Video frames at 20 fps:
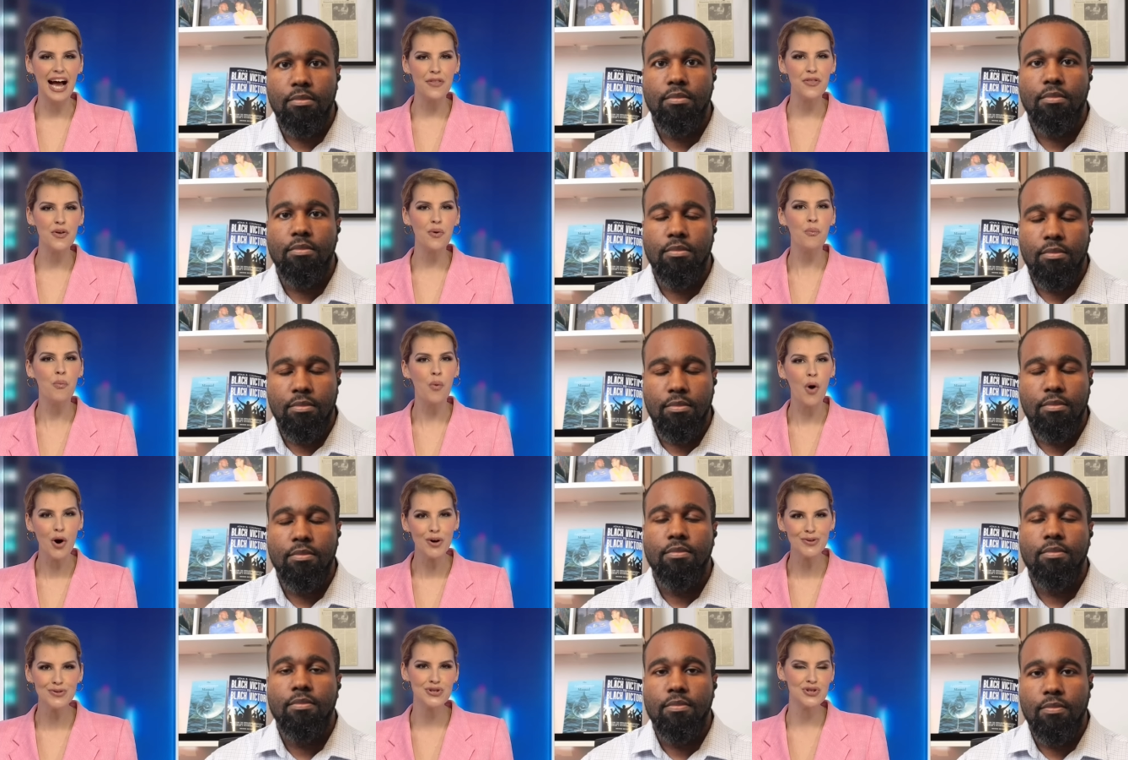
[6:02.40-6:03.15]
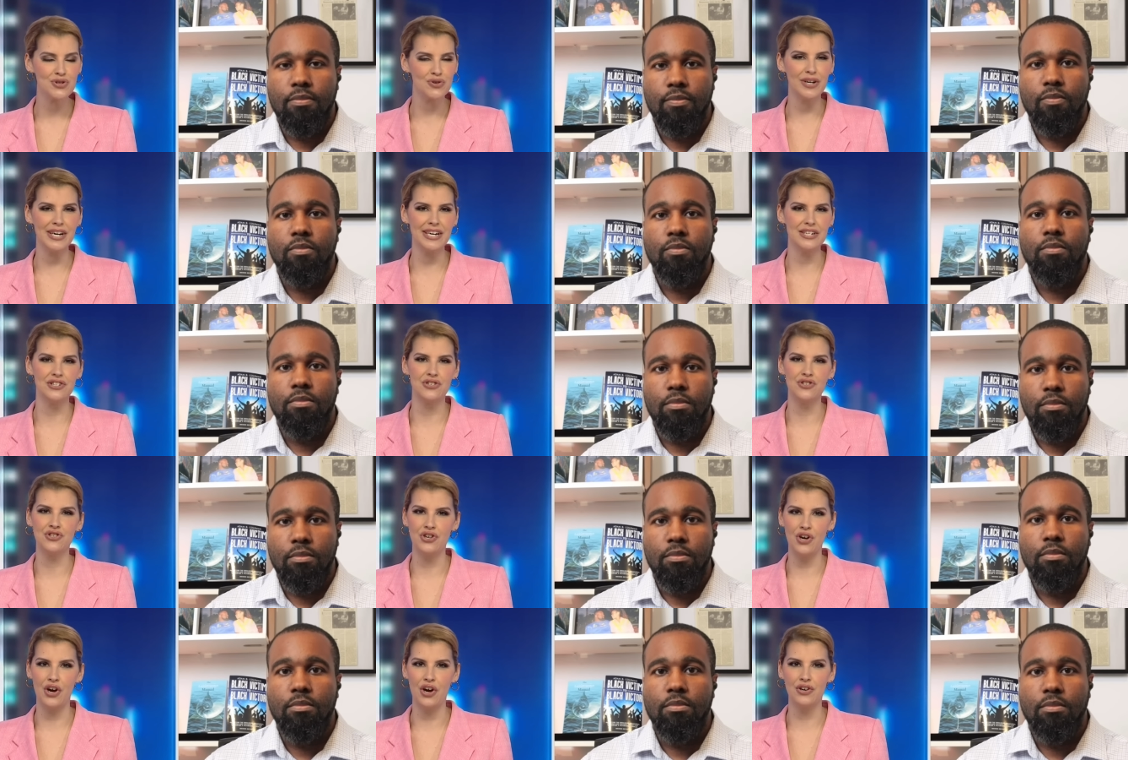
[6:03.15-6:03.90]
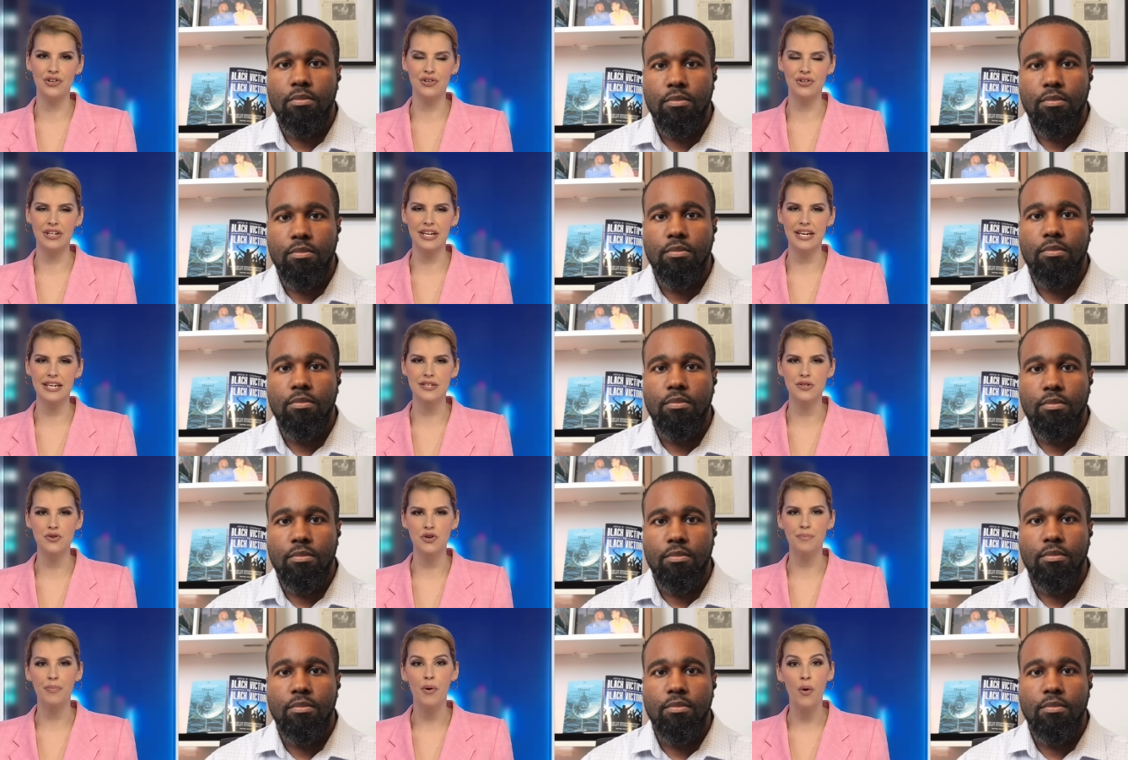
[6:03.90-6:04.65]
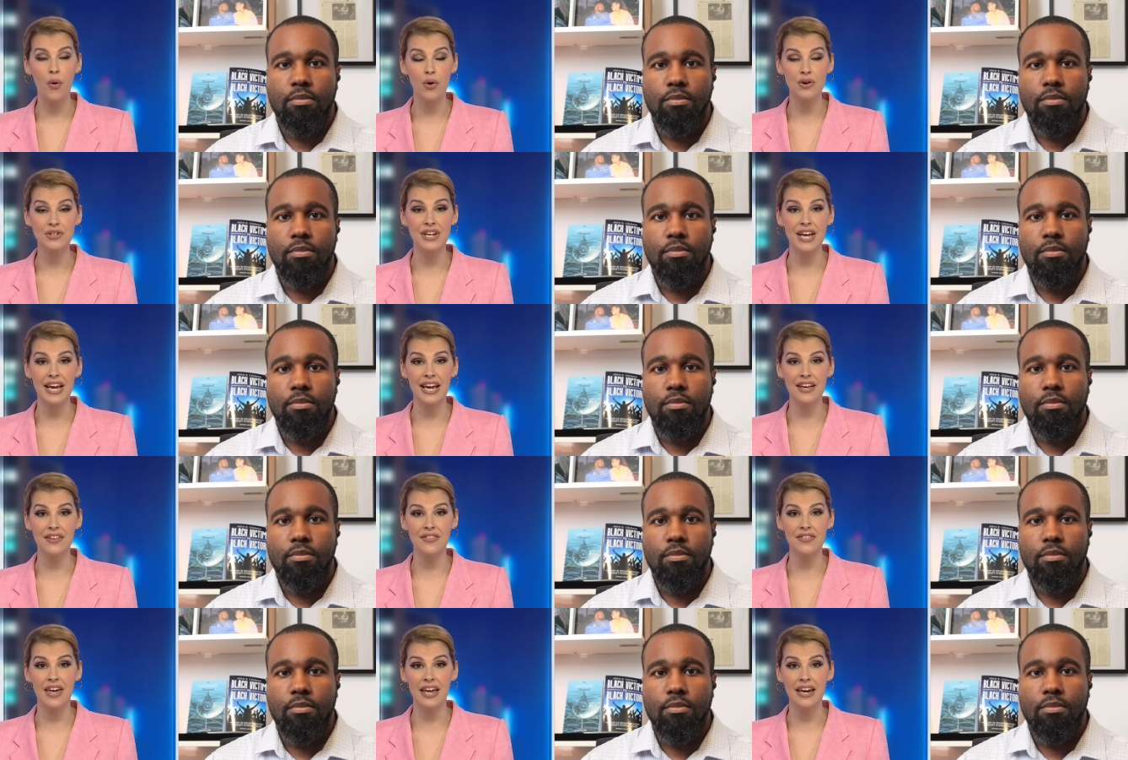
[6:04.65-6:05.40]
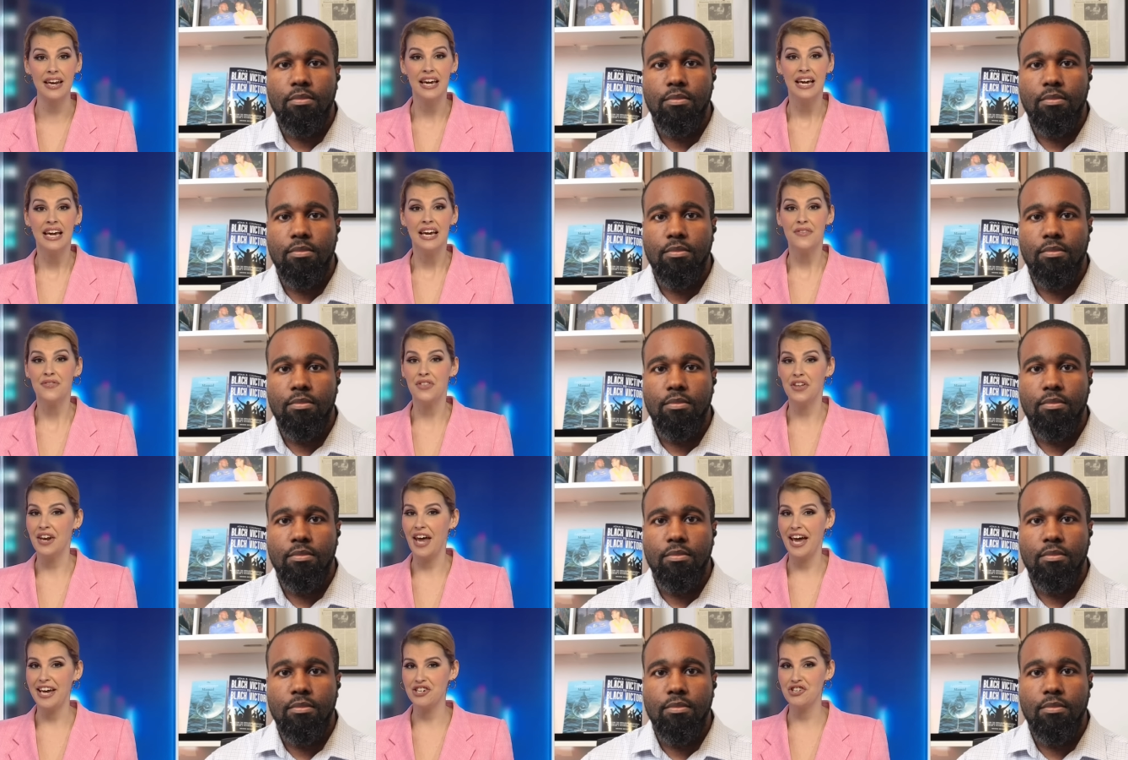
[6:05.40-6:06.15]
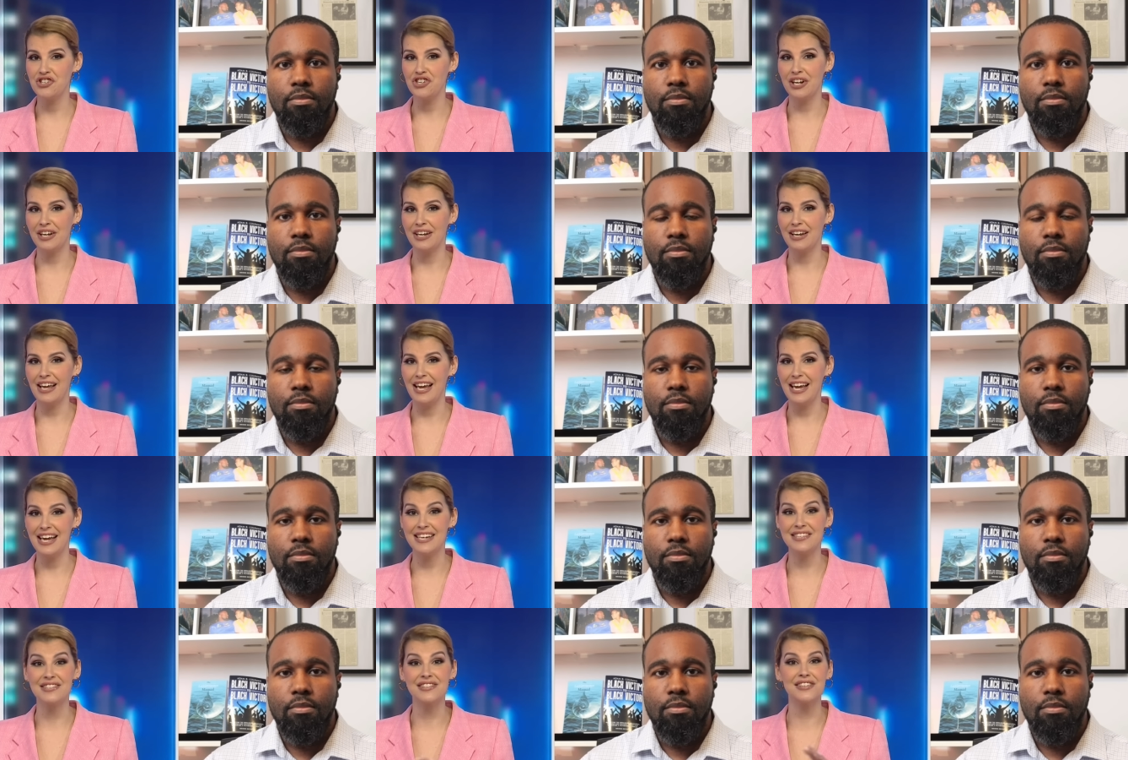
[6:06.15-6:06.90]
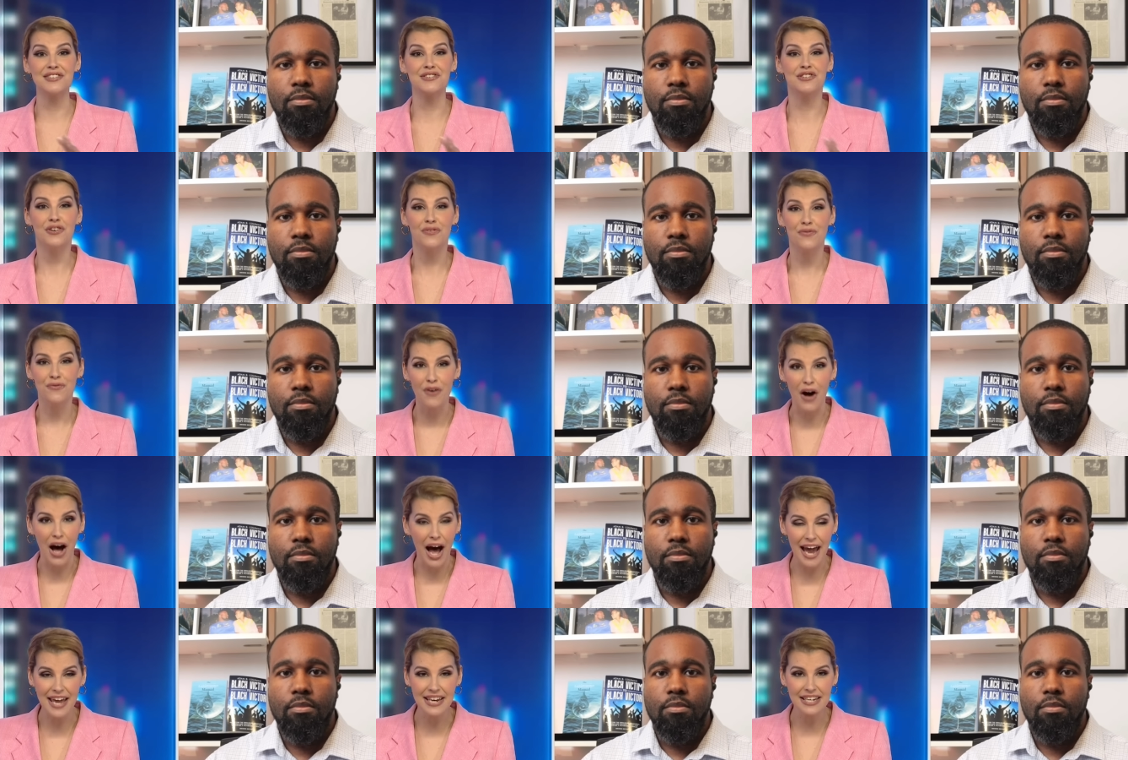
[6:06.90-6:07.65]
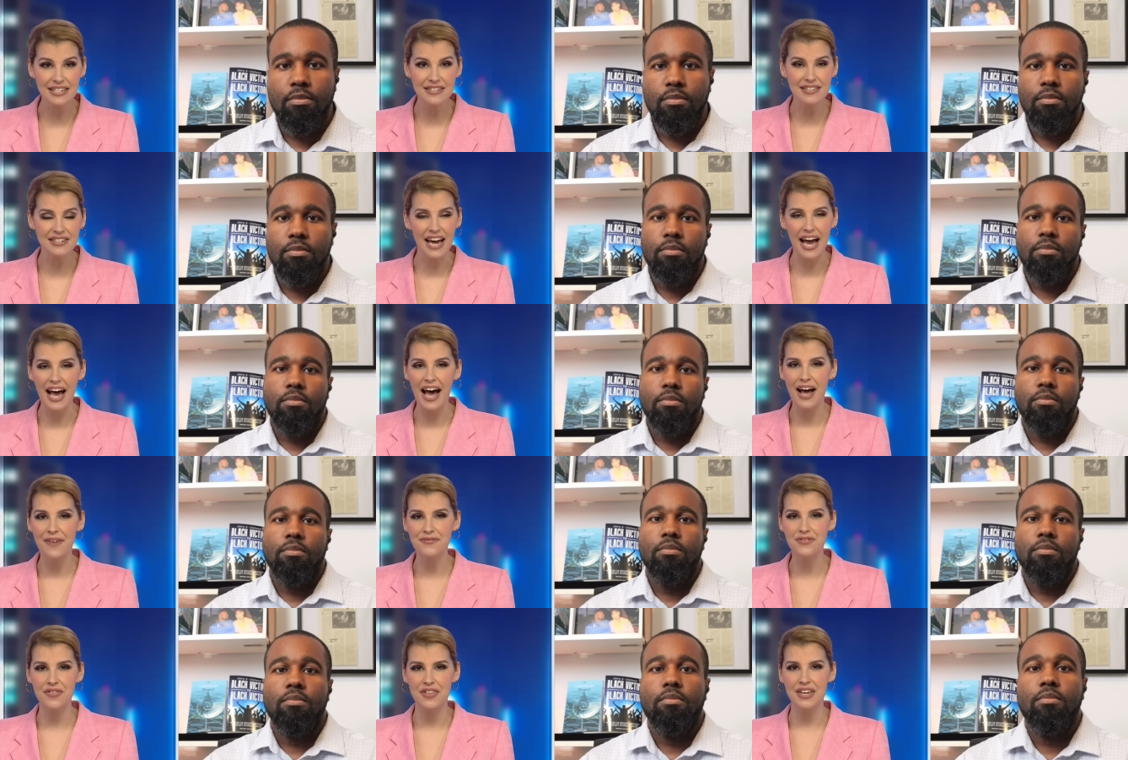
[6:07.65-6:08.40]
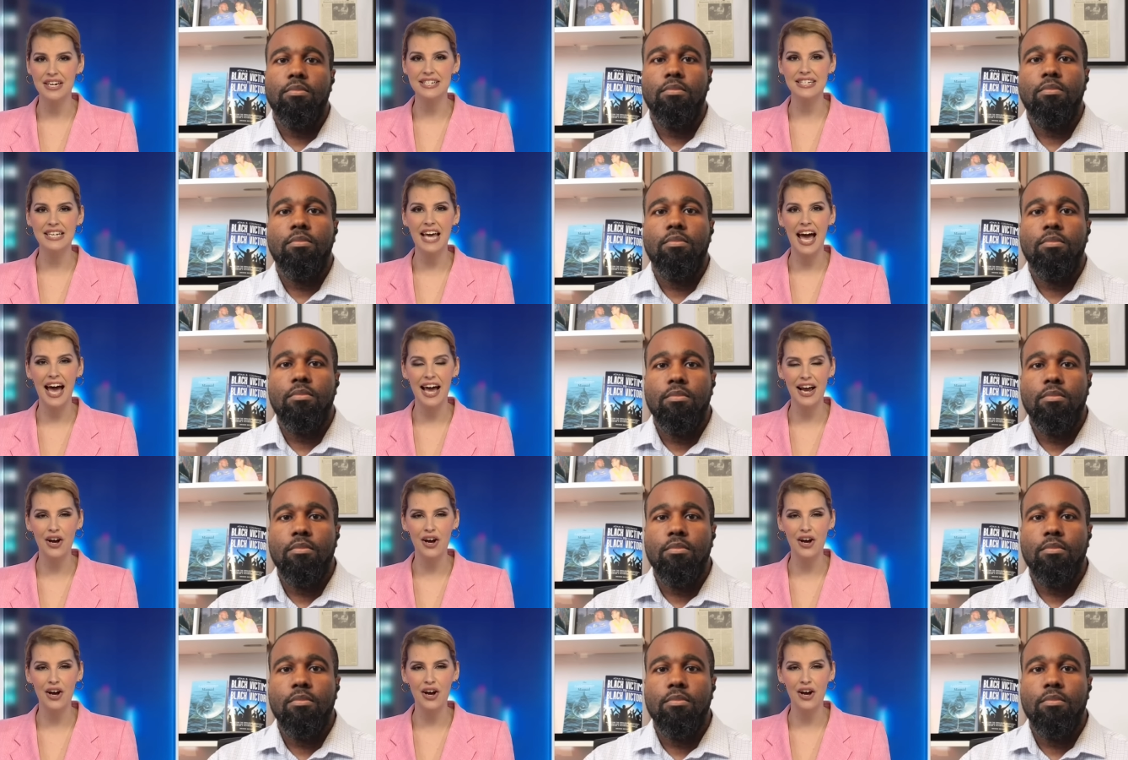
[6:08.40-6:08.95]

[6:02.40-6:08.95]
Speaker 1: the Wall Street Journal is reporting that the nation is divided after the attack